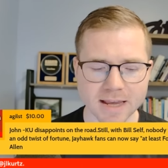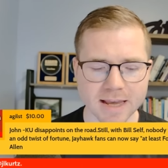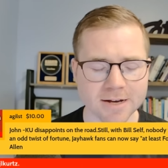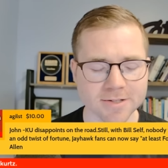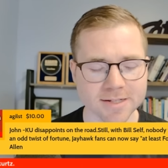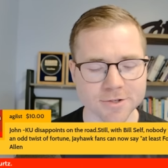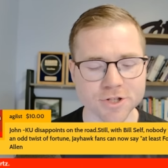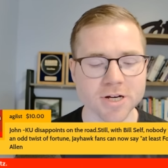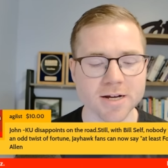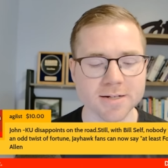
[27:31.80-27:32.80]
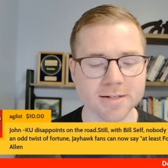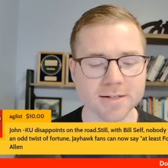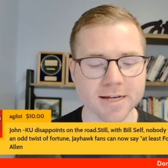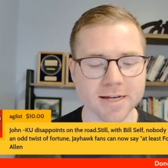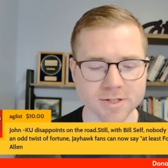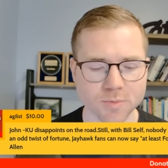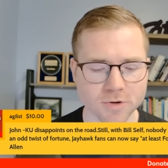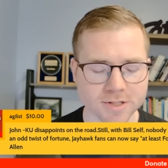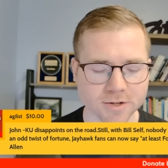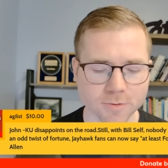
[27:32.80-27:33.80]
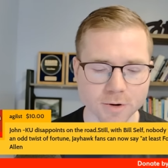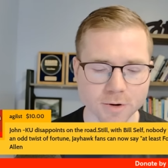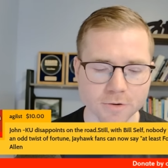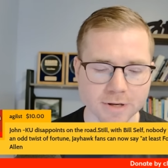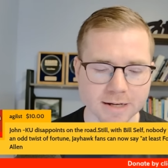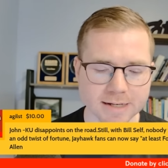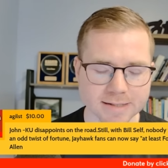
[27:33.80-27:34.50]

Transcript: Alan says, John, KU disappoints on the road.